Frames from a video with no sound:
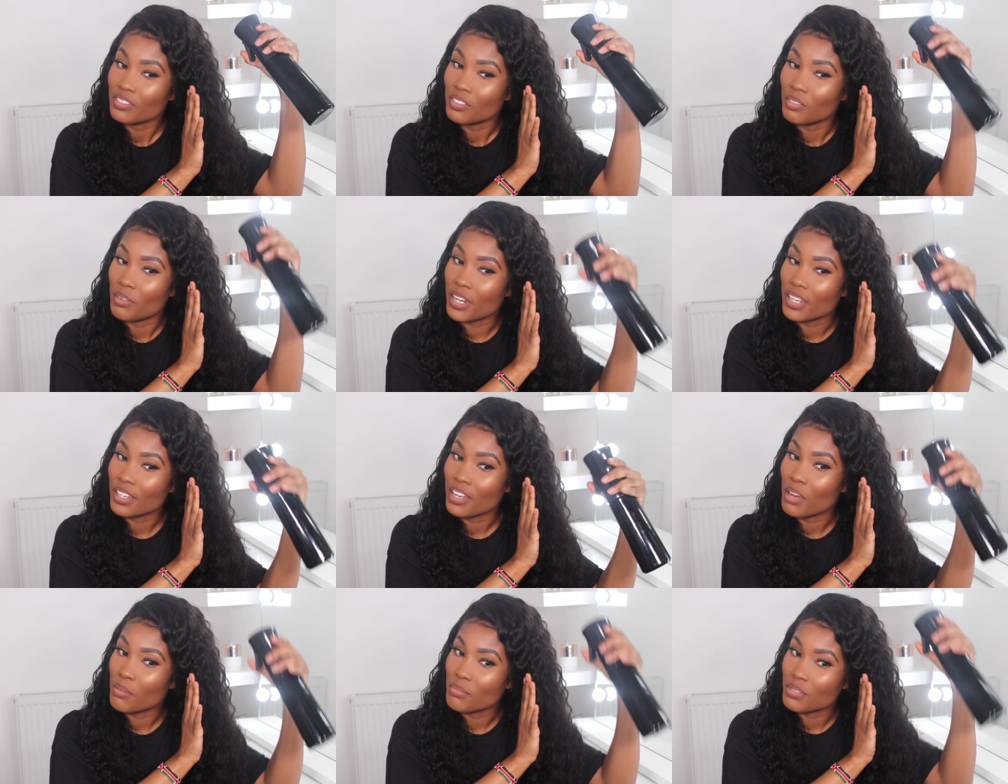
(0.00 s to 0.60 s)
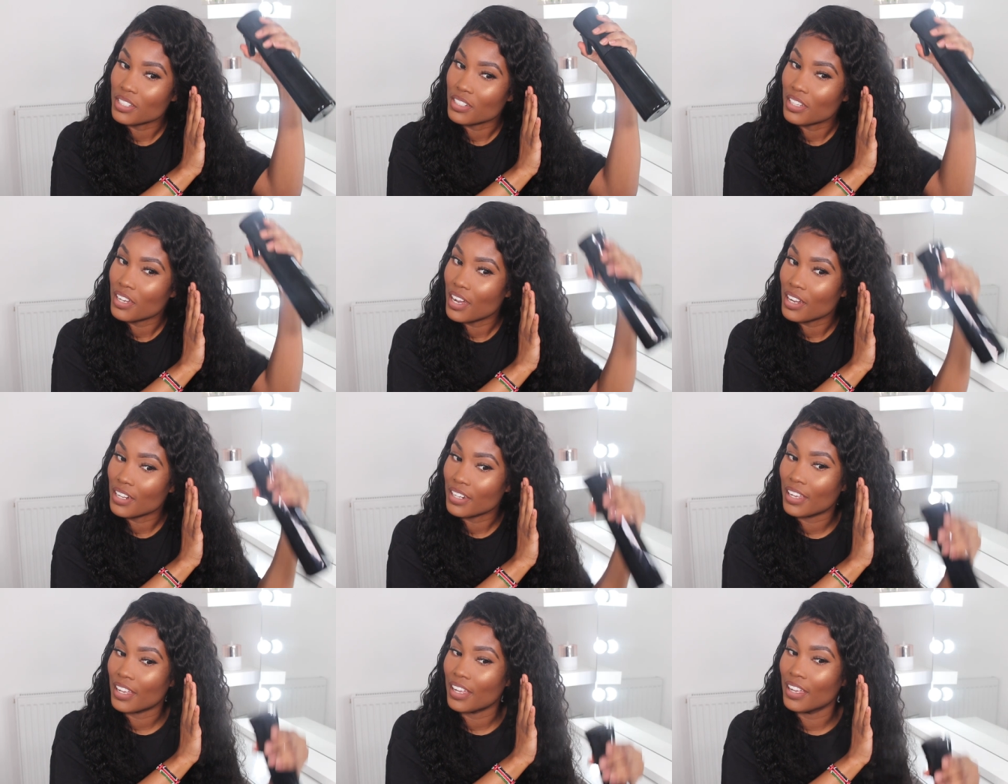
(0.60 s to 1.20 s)
when it comes to
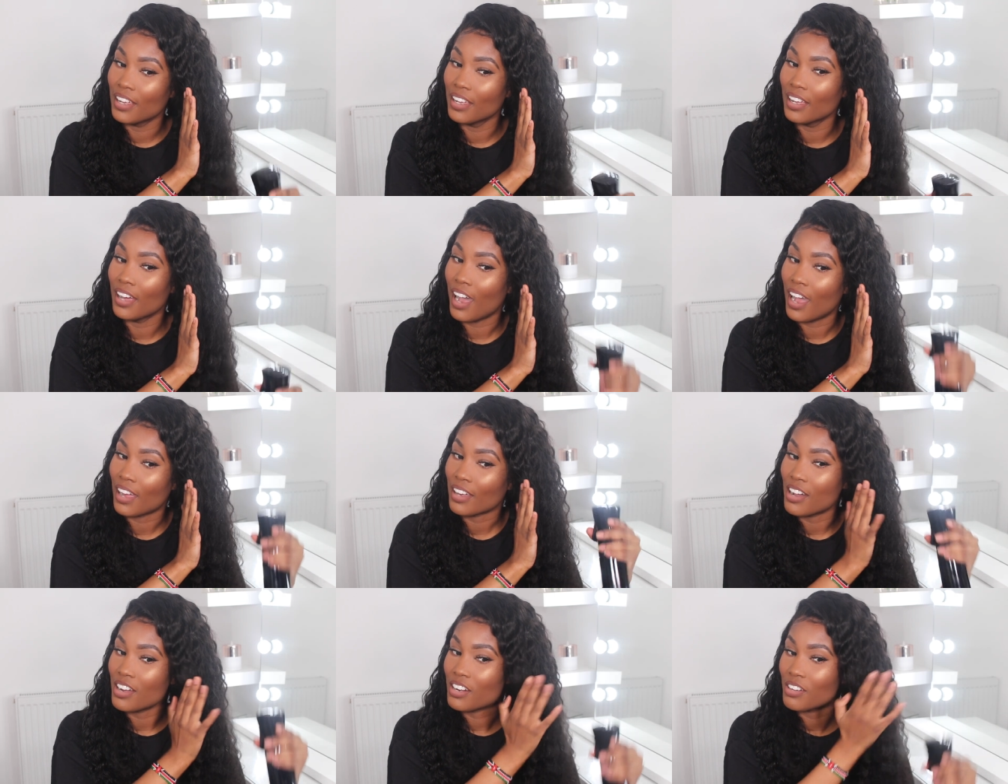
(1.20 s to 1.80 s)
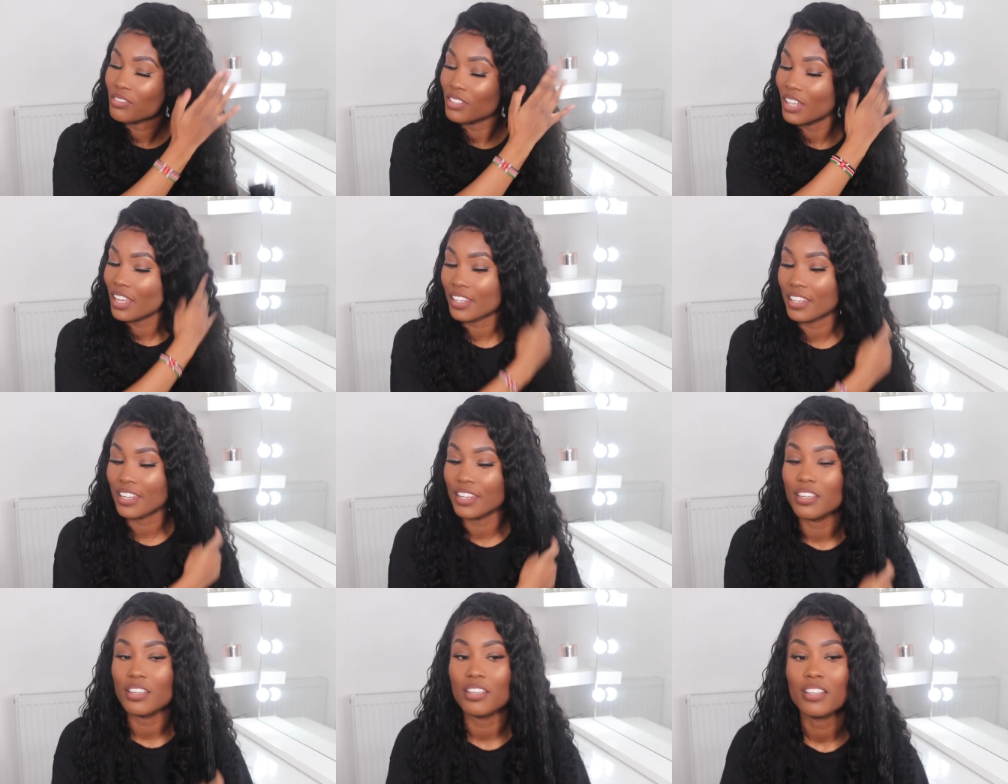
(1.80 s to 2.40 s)
curly hair, I kind of
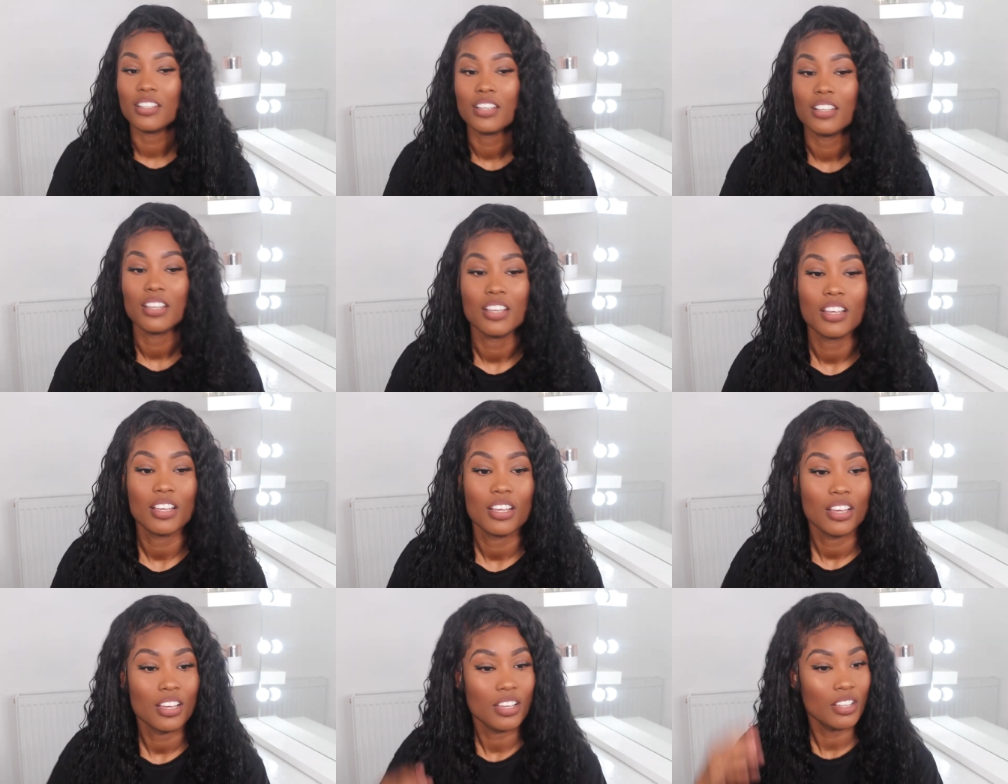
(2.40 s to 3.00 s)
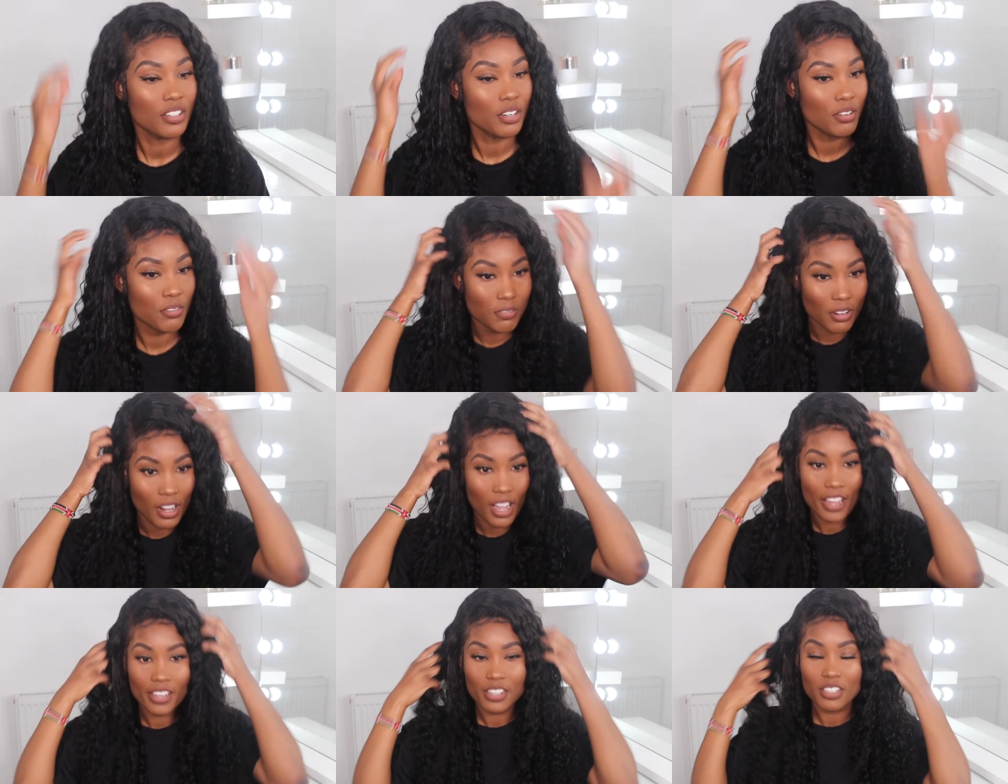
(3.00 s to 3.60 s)
like it
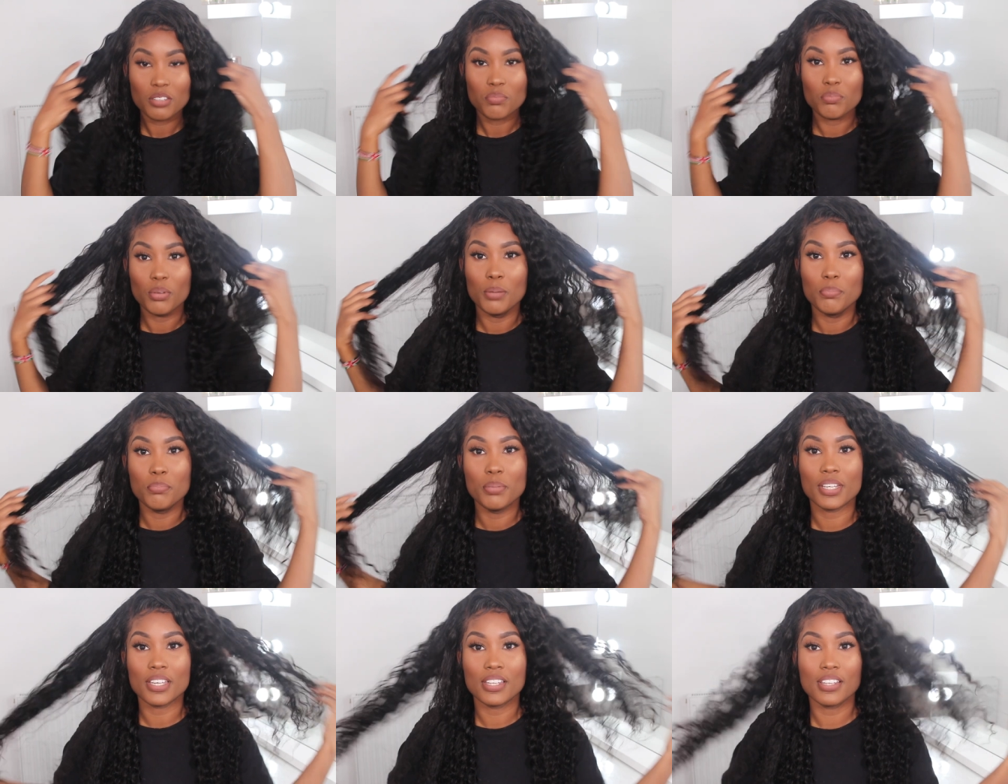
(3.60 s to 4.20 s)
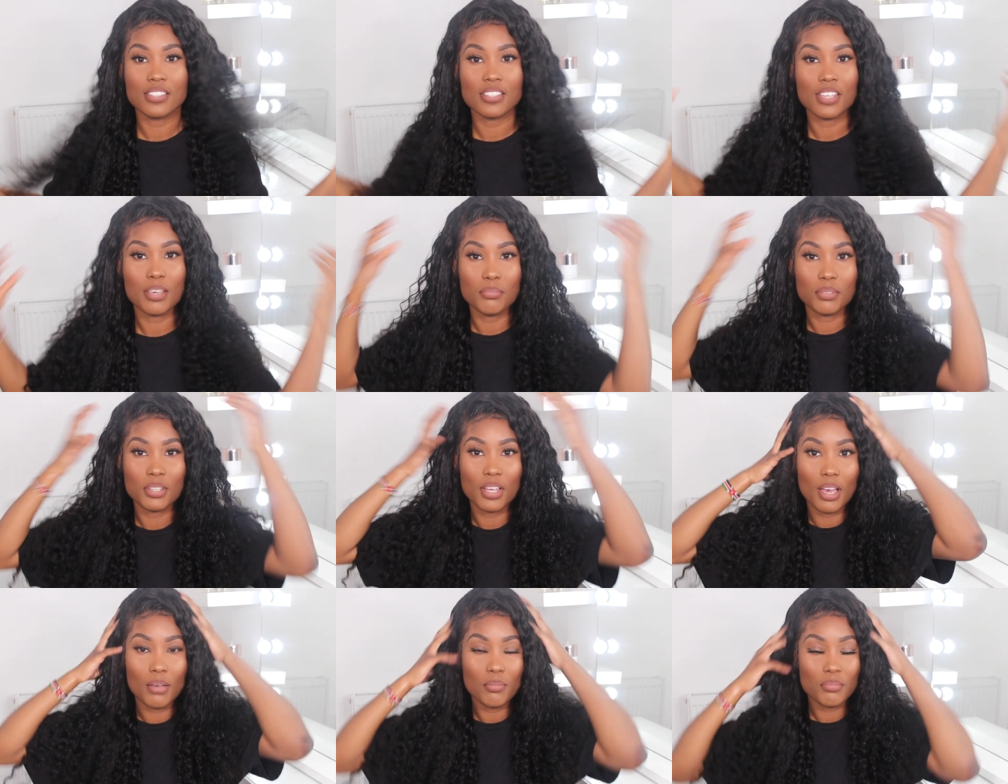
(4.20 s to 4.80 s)
defined but big at the same
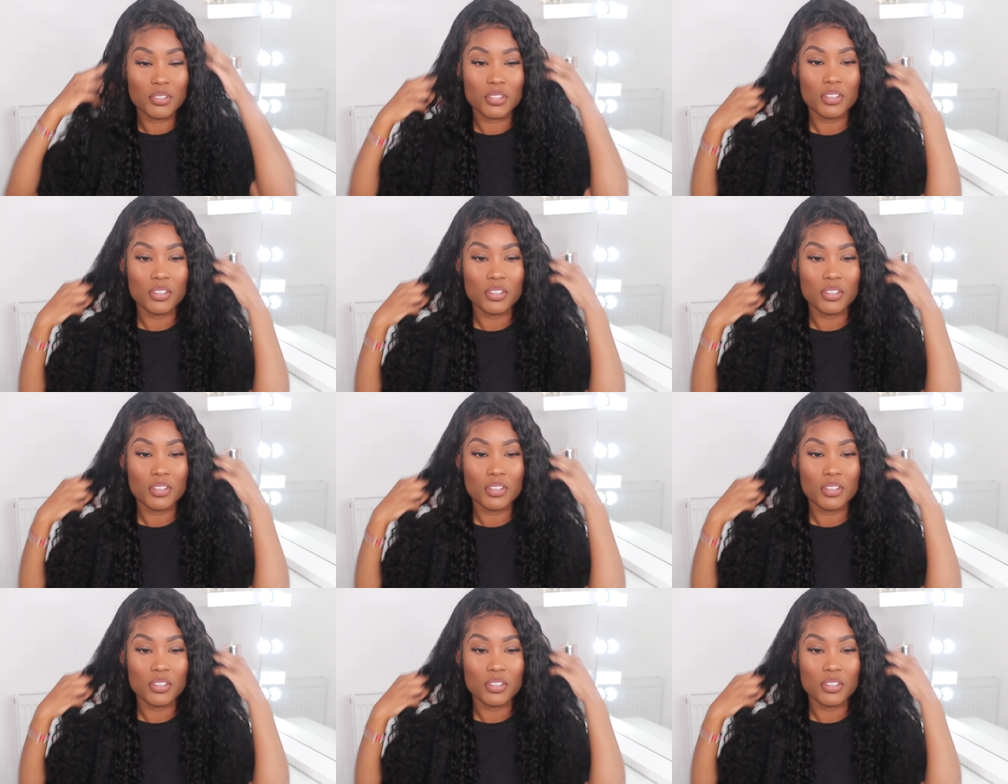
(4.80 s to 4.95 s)
time.